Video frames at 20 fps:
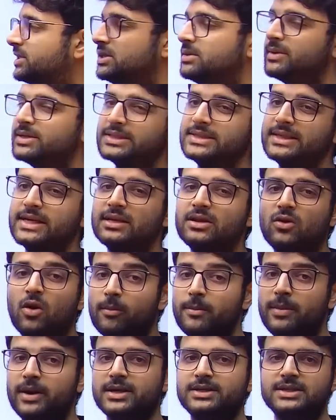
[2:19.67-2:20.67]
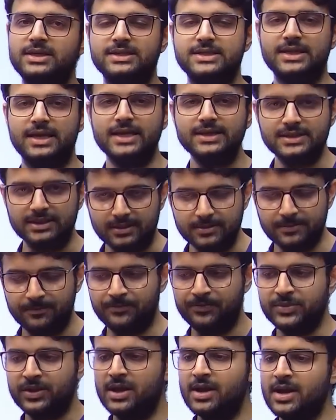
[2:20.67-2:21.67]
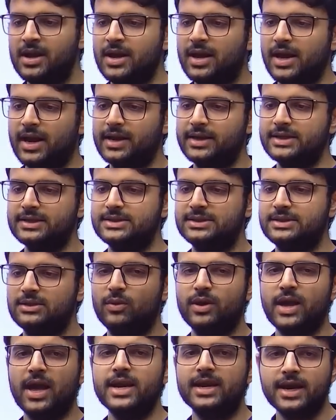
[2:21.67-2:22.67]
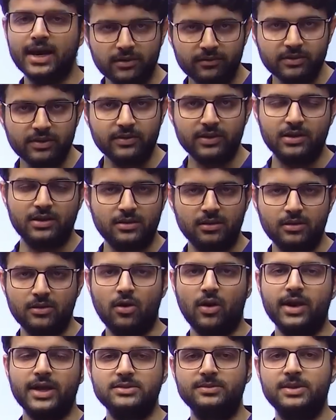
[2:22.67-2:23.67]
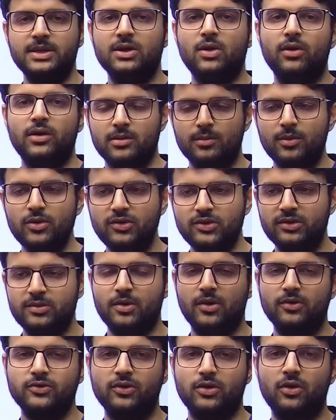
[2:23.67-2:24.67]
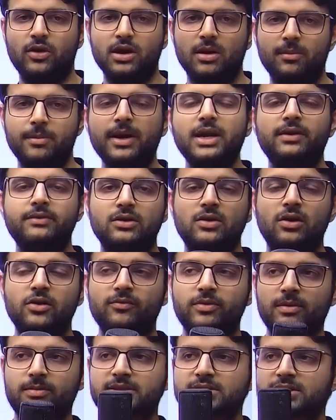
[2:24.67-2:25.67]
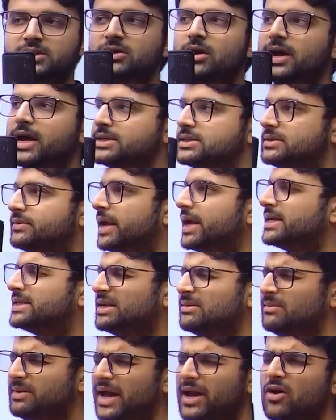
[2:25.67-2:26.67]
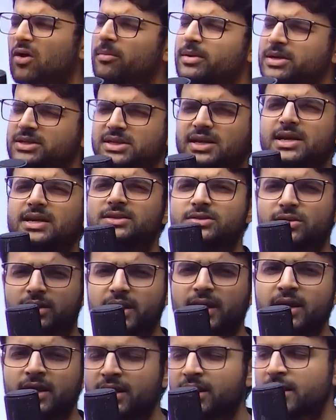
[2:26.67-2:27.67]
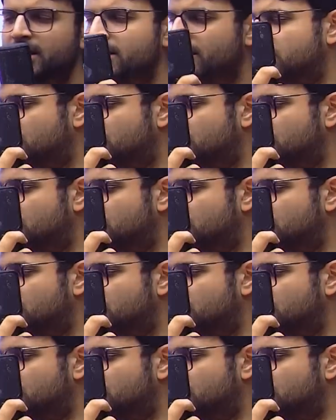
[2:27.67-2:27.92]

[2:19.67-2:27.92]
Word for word: Outreachy, as I said, the competition is lesser, and hence you can get away with not as many contributions because you're not competing with a lot of people. GSOC has extremely high competition, at least today.